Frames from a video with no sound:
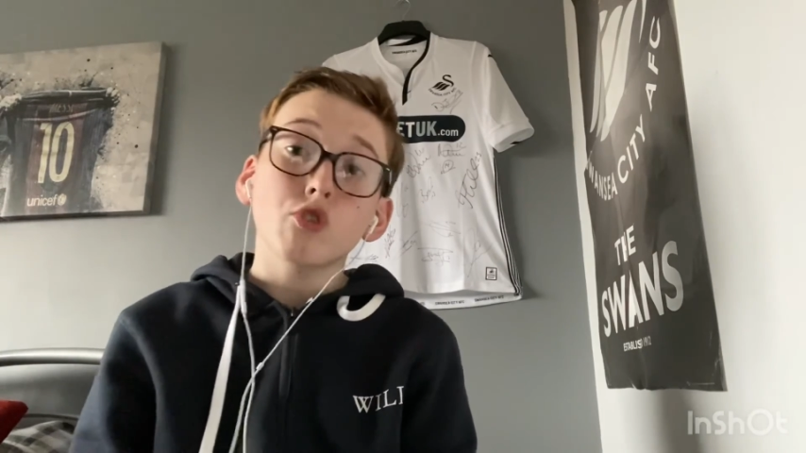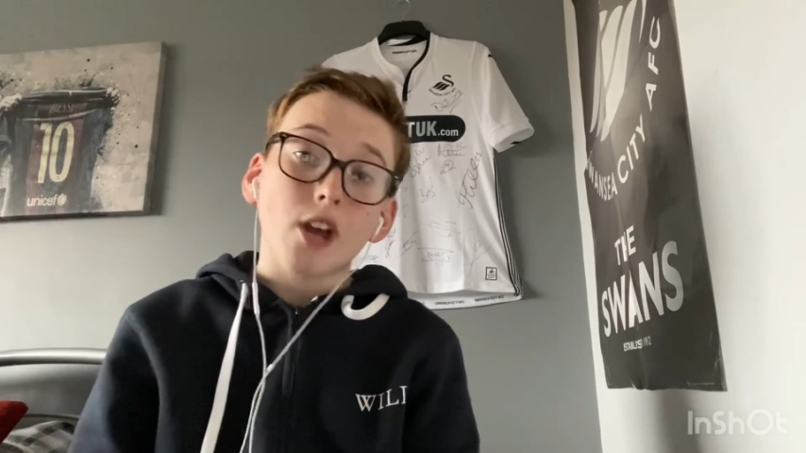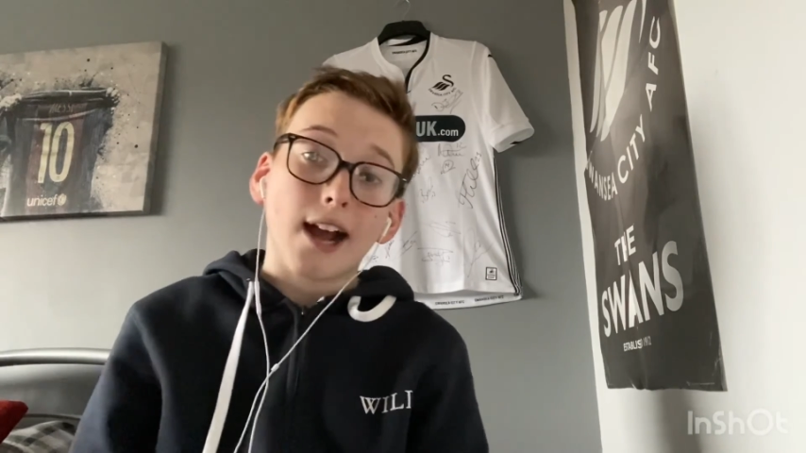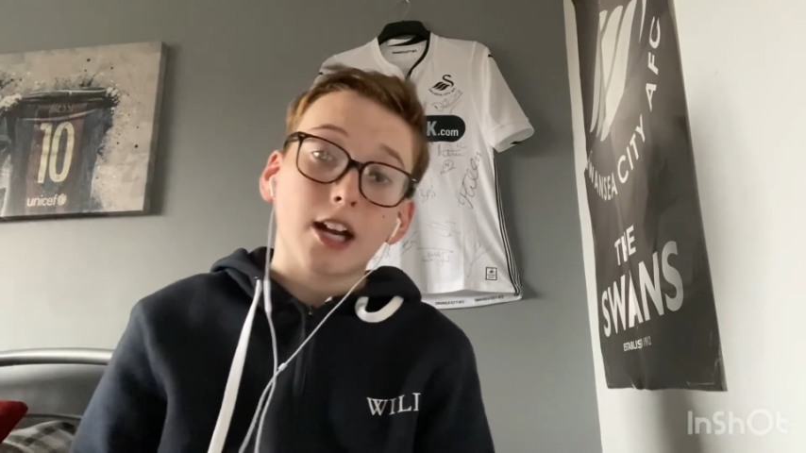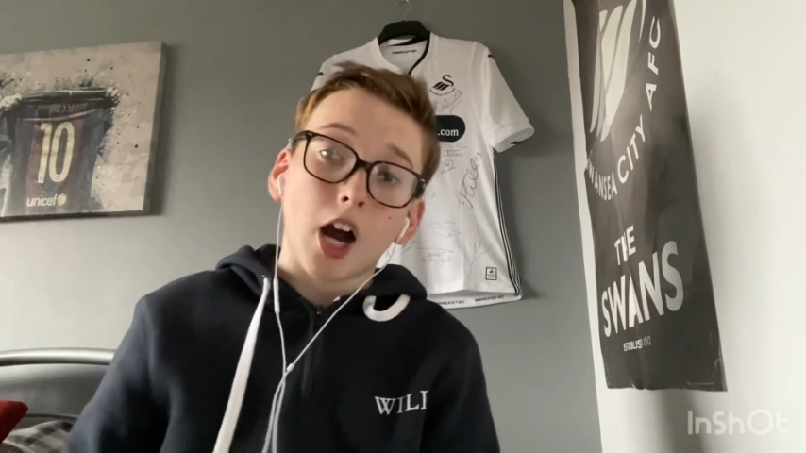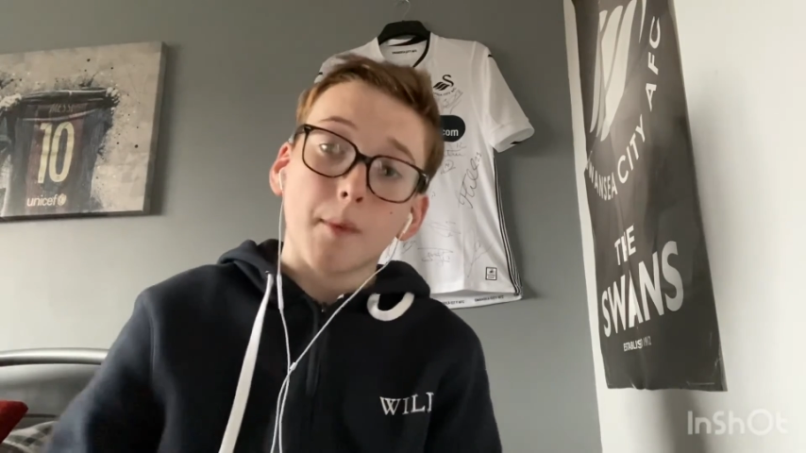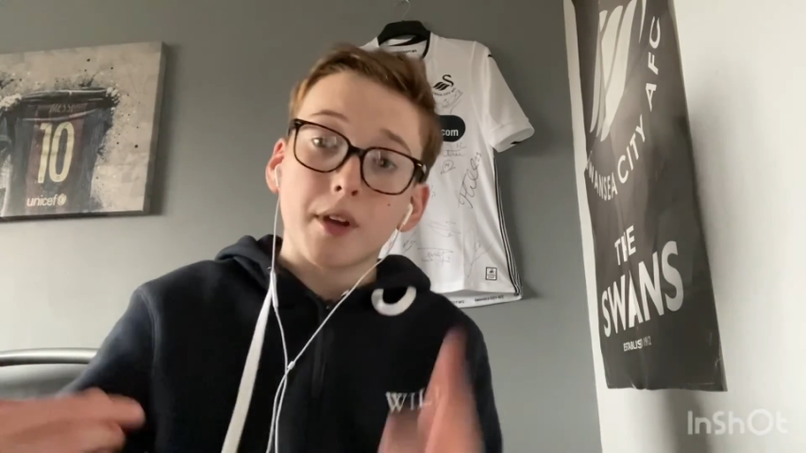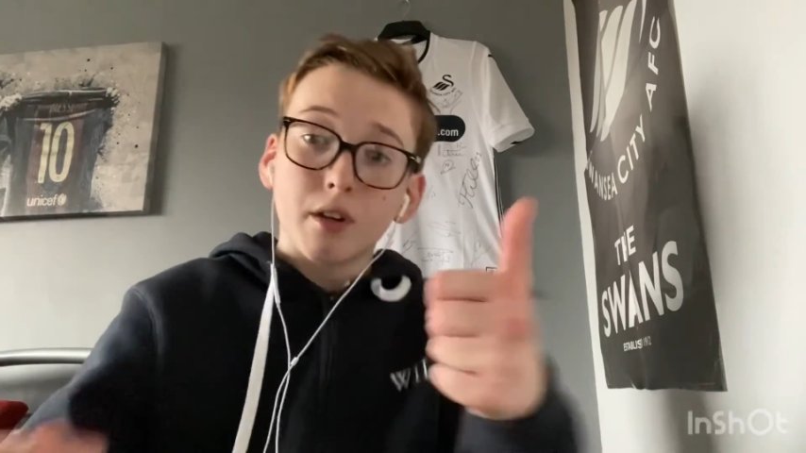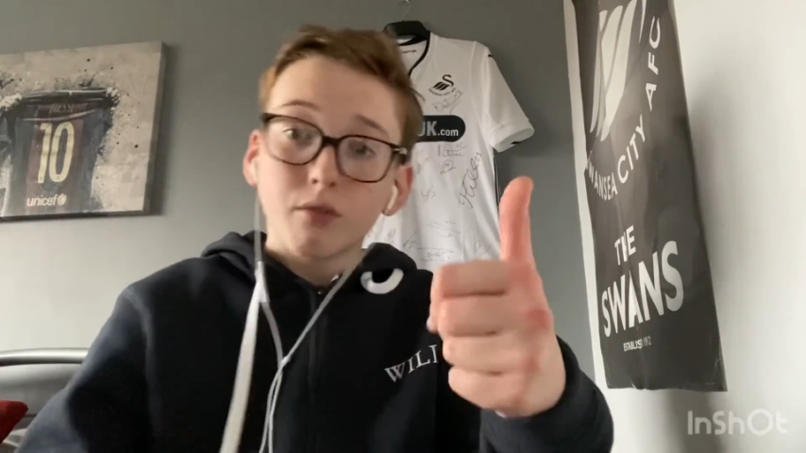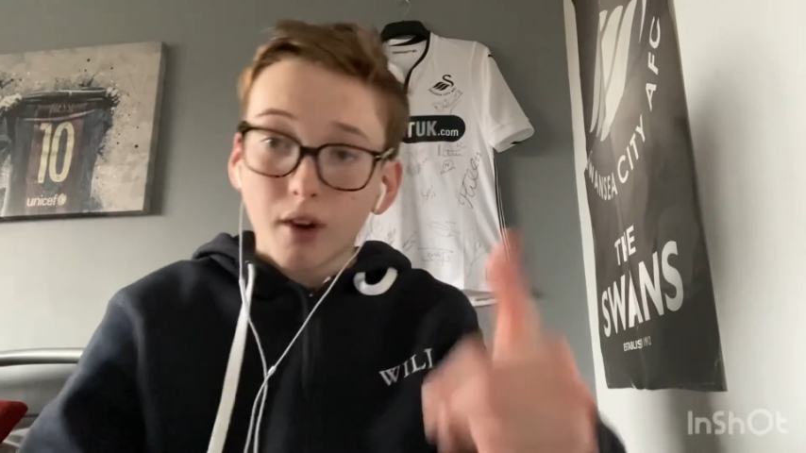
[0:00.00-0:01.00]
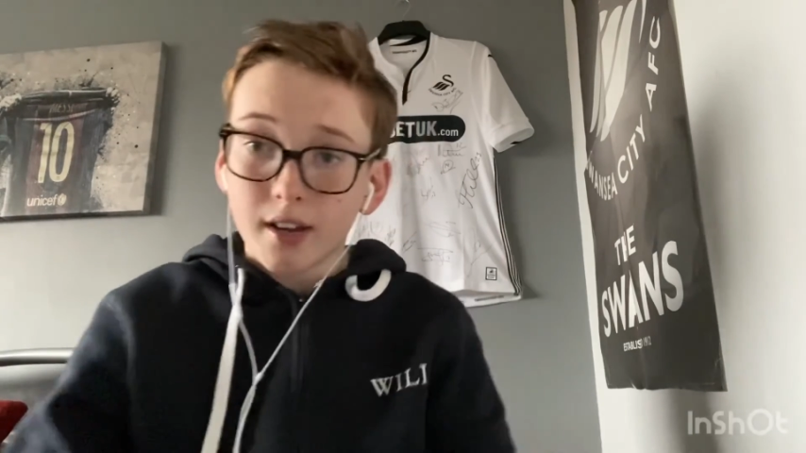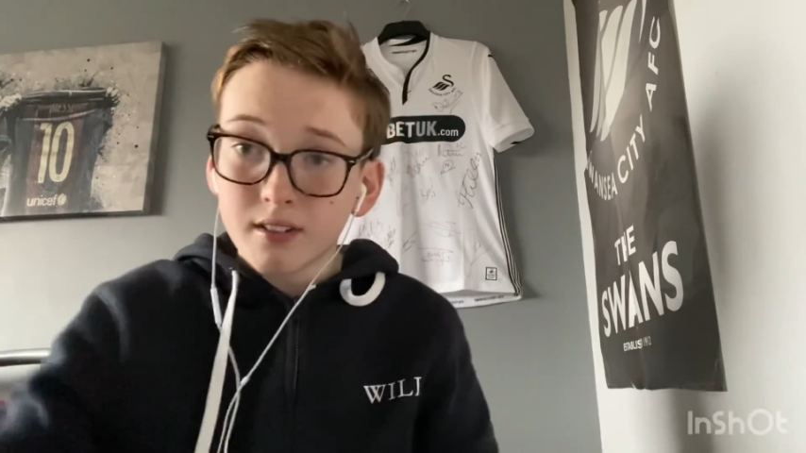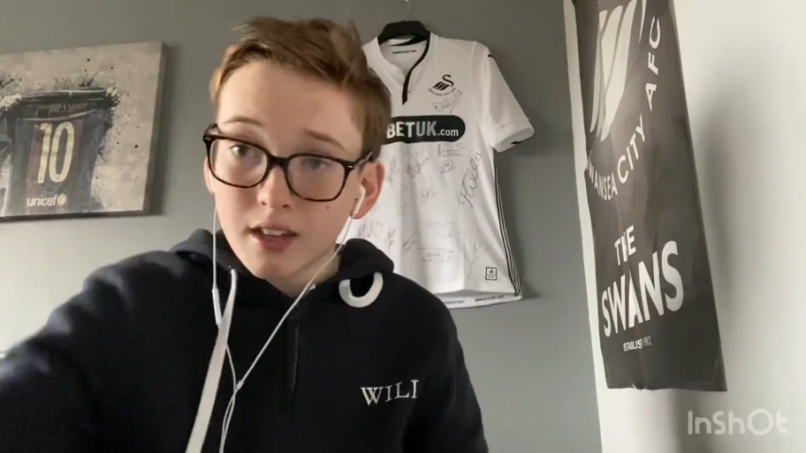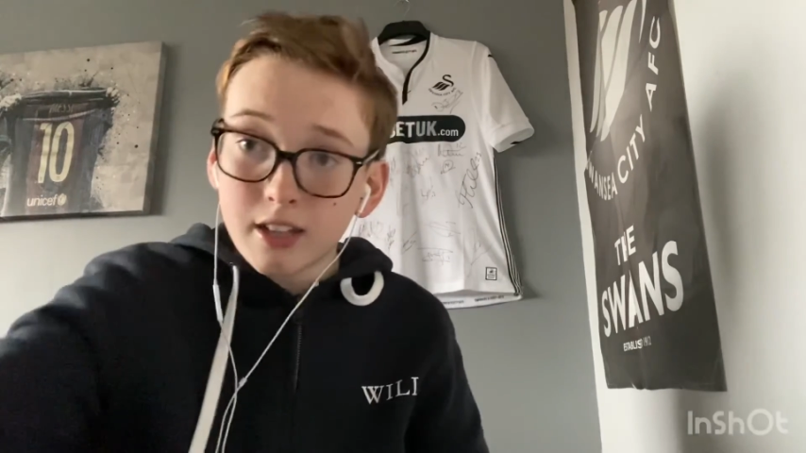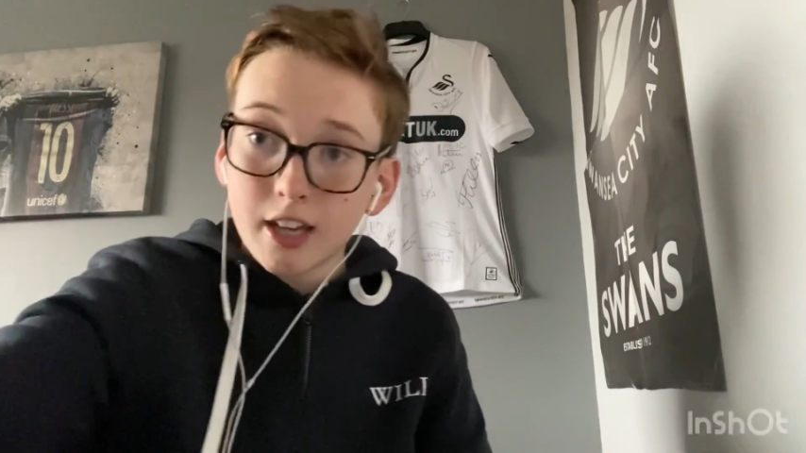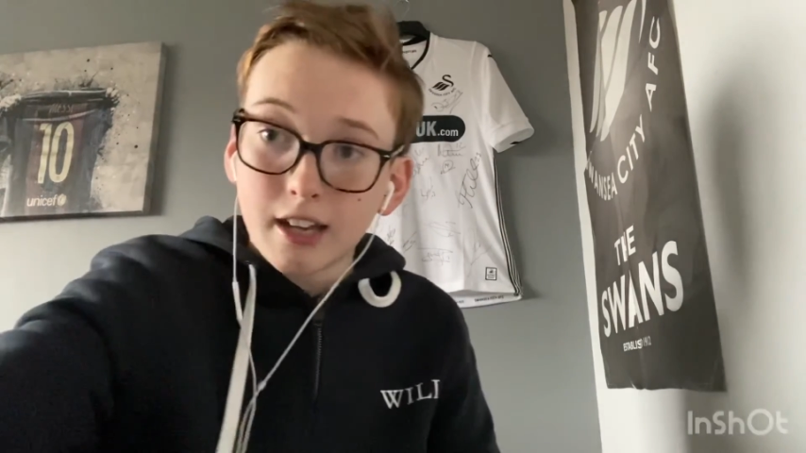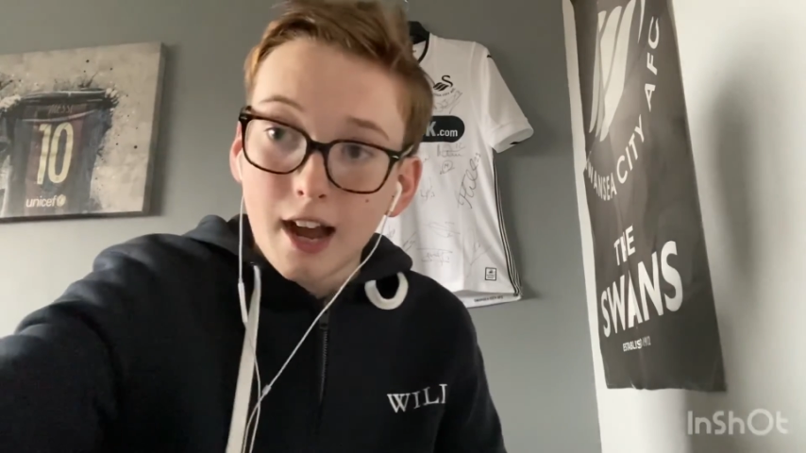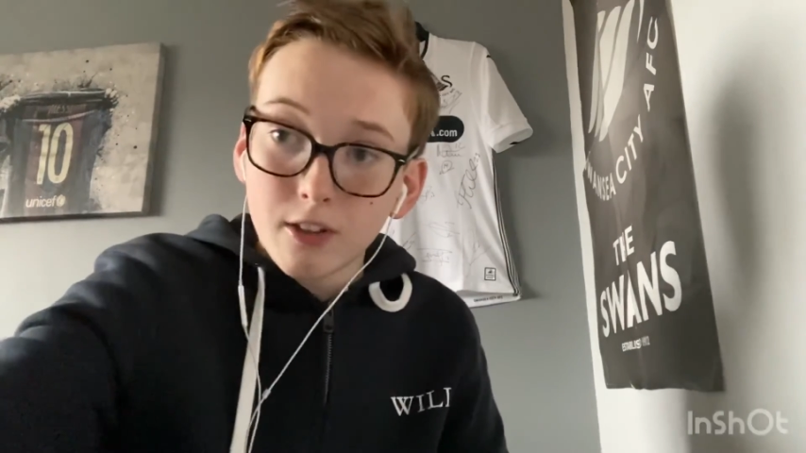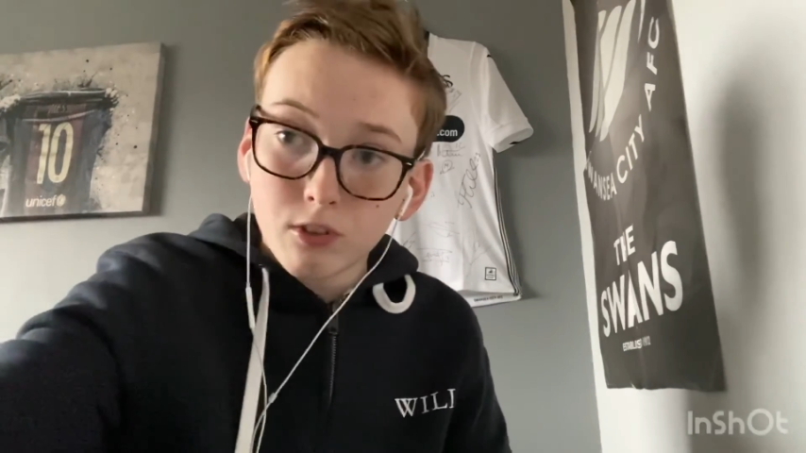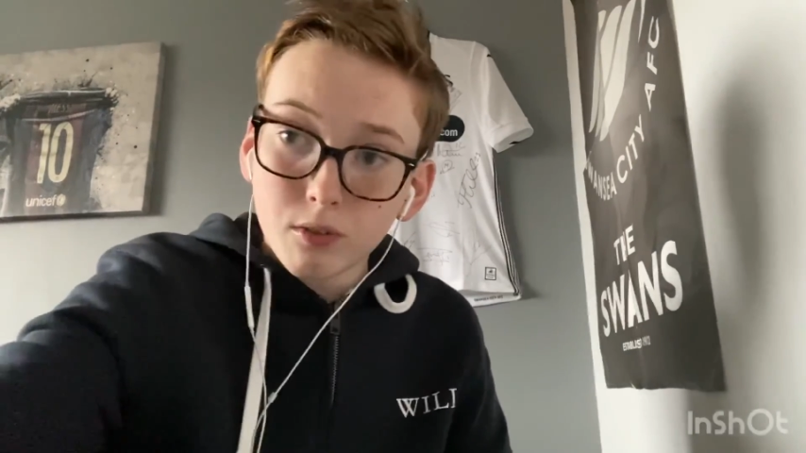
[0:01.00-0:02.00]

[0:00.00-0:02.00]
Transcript: Jack Army. Right, take care, guys.